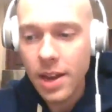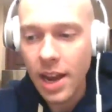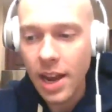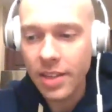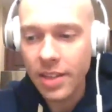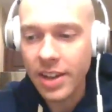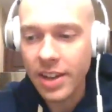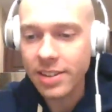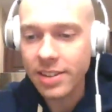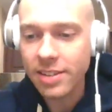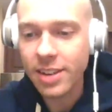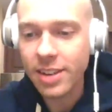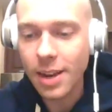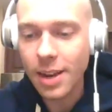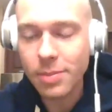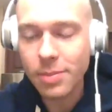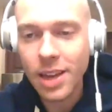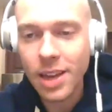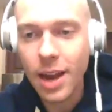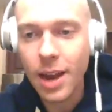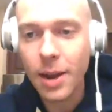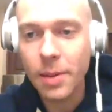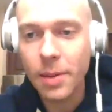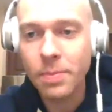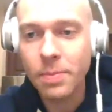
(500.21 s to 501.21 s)
And then at the same
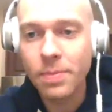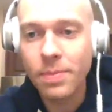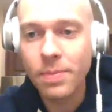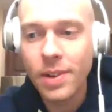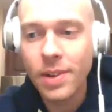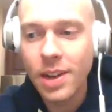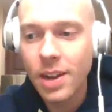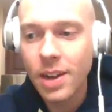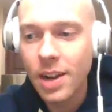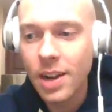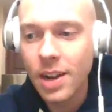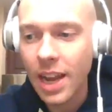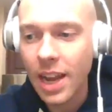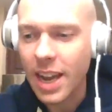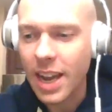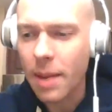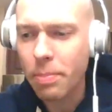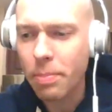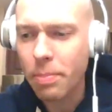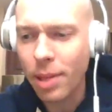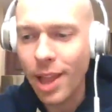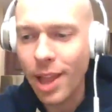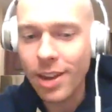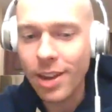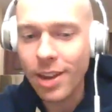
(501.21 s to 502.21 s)
time, like I
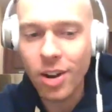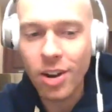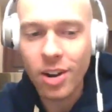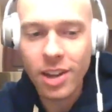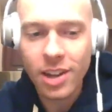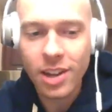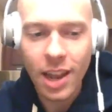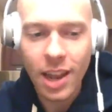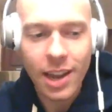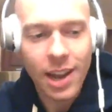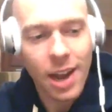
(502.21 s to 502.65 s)
play on it.